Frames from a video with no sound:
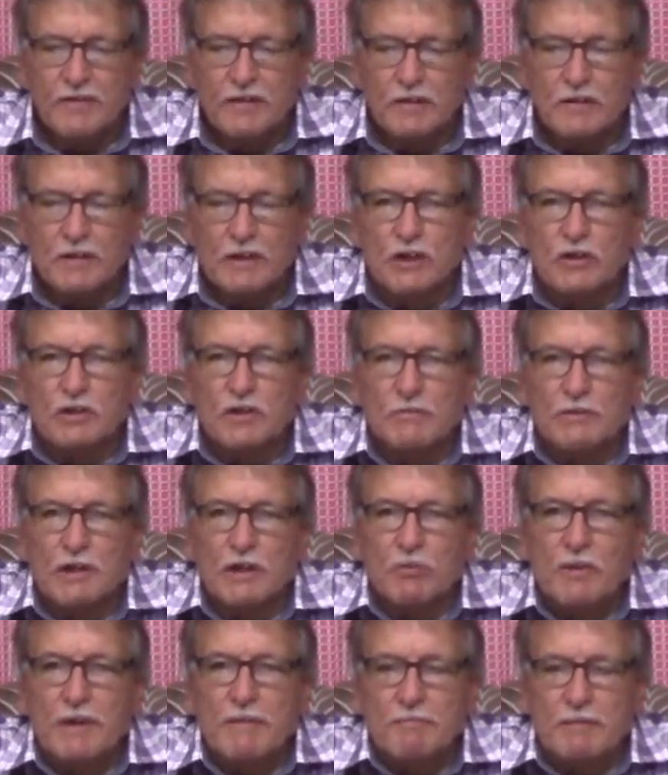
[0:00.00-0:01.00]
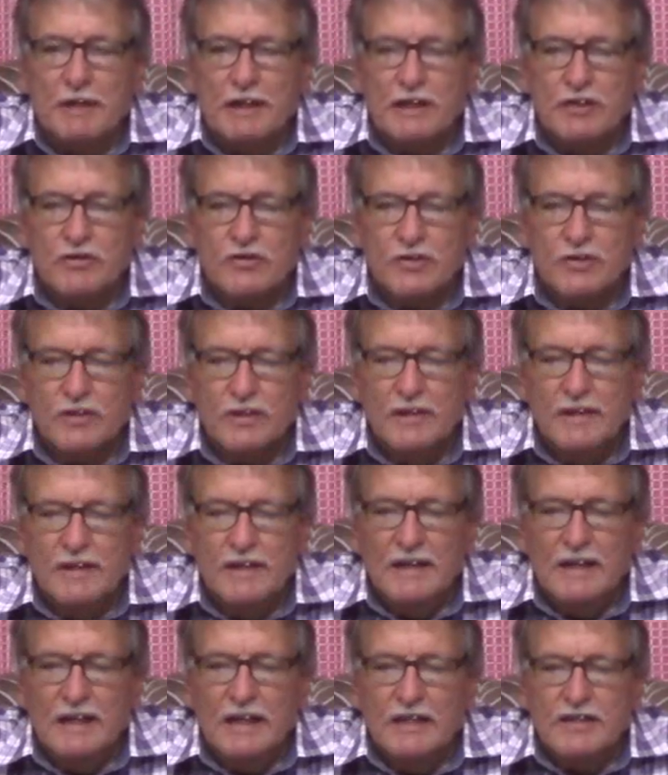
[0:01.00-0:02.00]
Or go to my webpage
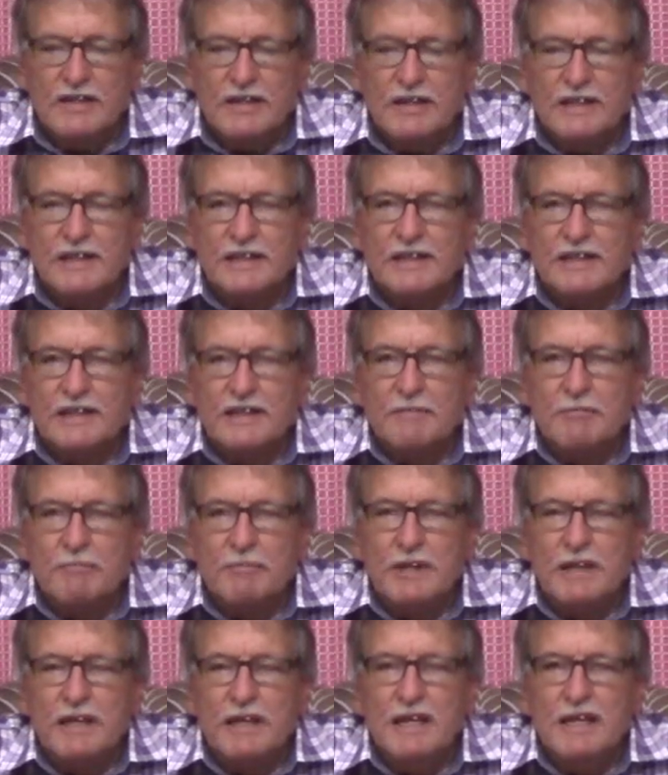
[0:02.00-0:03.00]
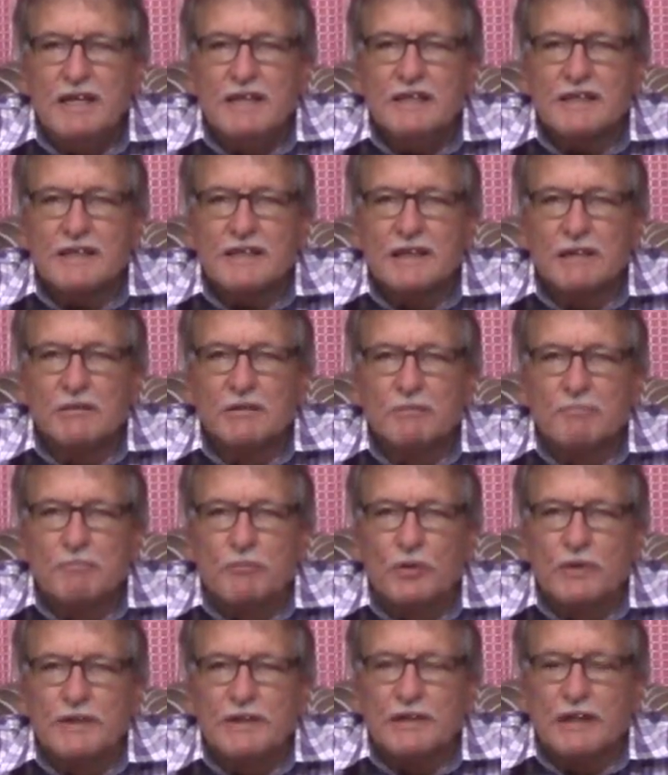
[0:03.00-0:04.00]
https double
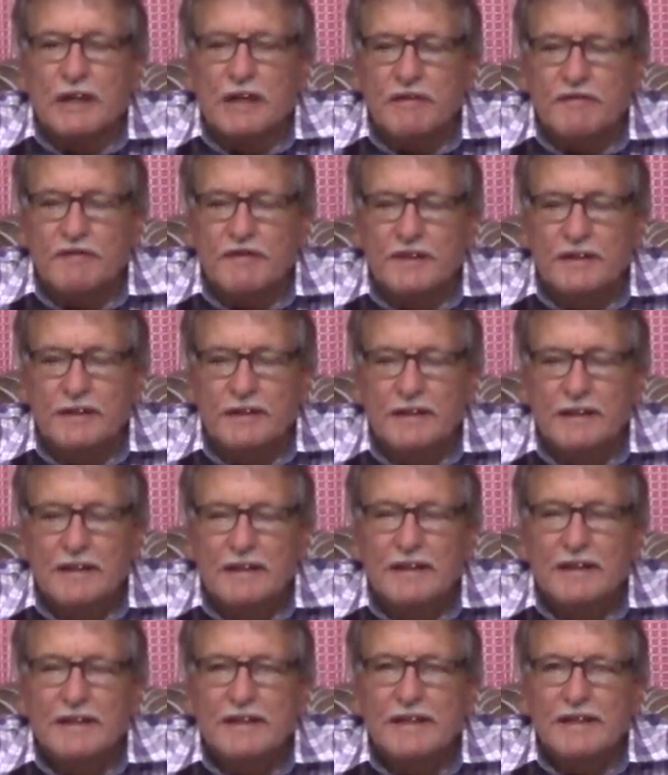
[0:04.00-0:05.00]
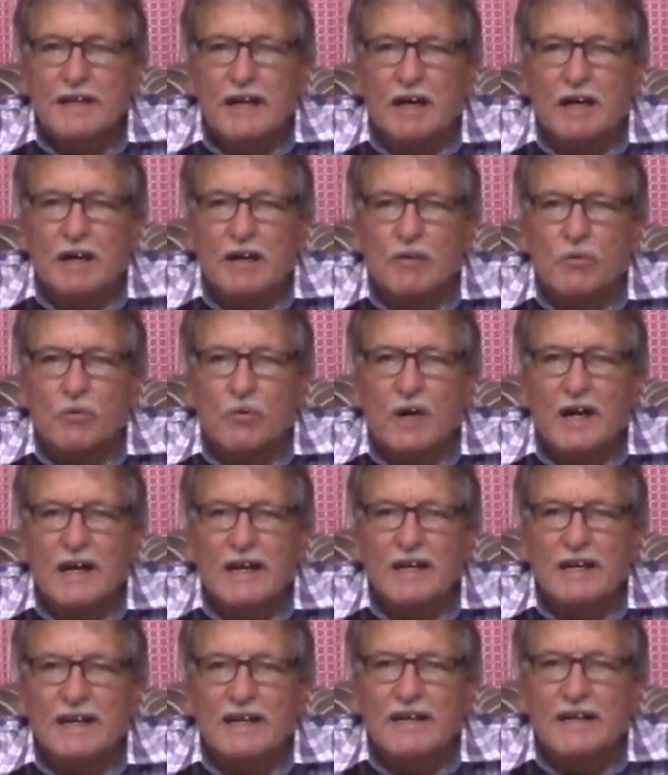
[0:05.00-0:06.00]
point hyphen yeah,
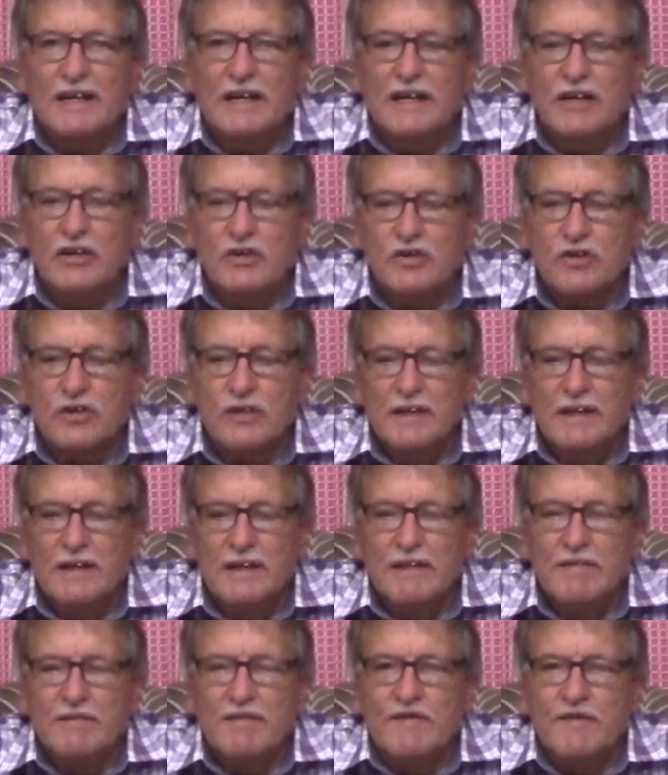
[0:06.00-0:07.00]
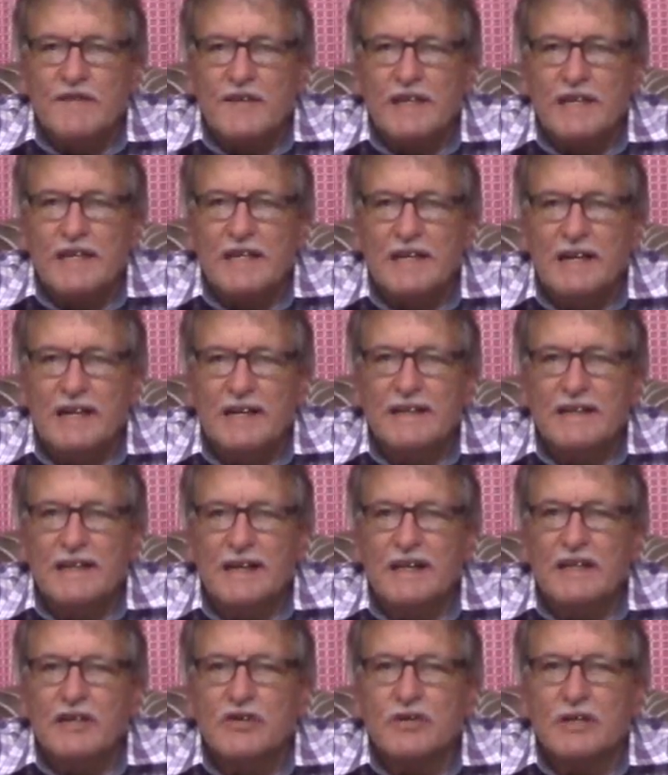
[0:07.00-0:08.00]
Y-A-H,
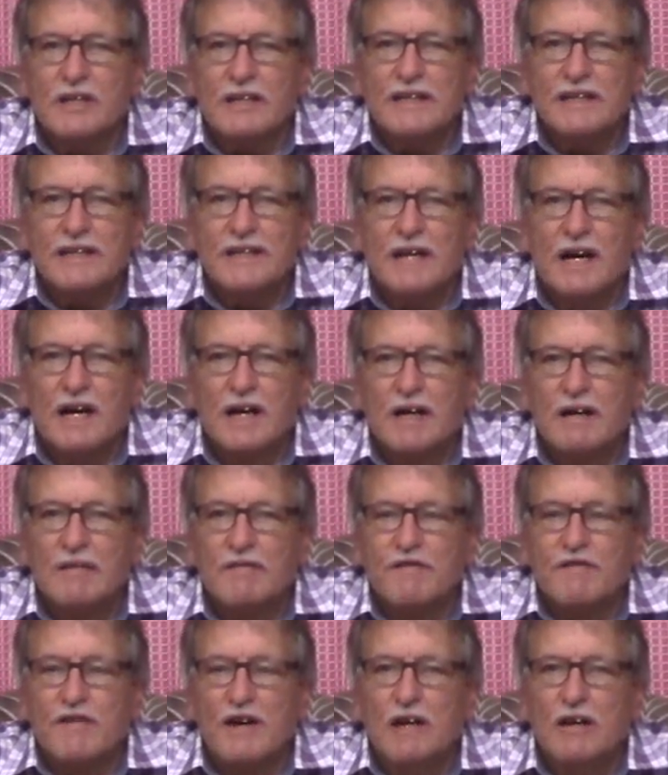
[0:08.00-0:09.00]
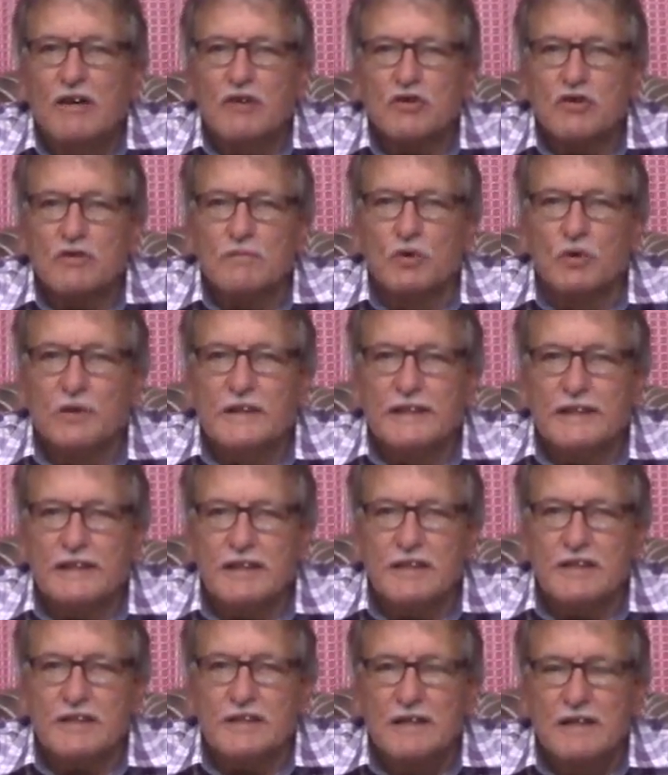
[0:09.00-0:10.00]
V-A-H, yeah, fa, small
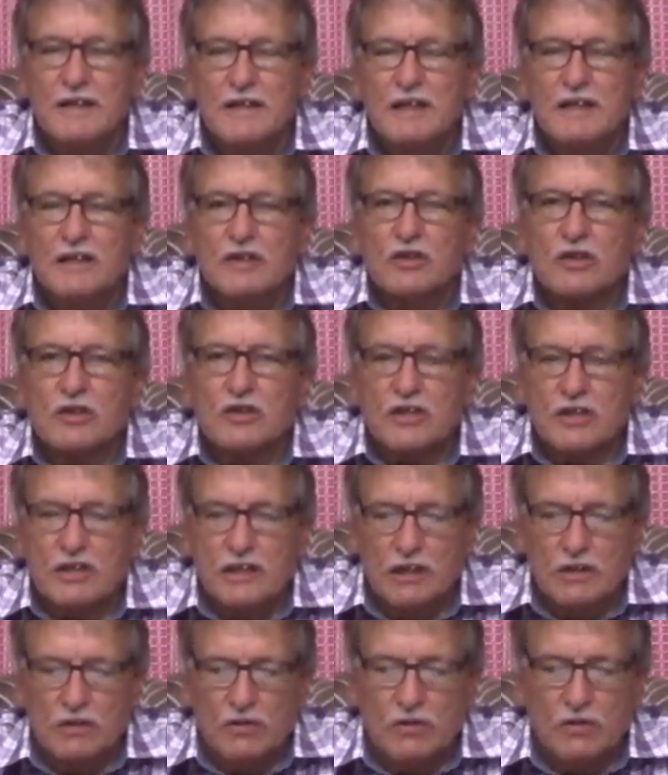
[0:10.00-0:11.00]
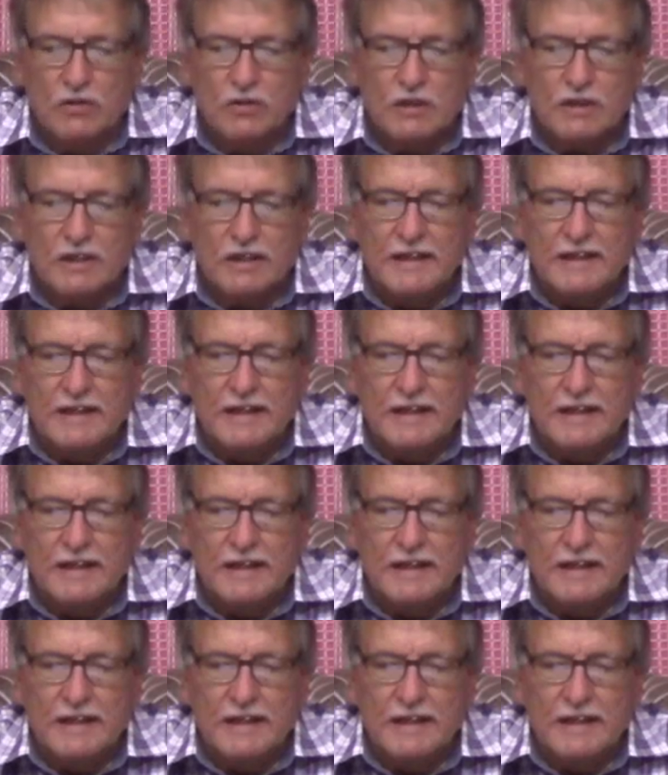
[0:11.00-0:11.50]
letters, dot co dot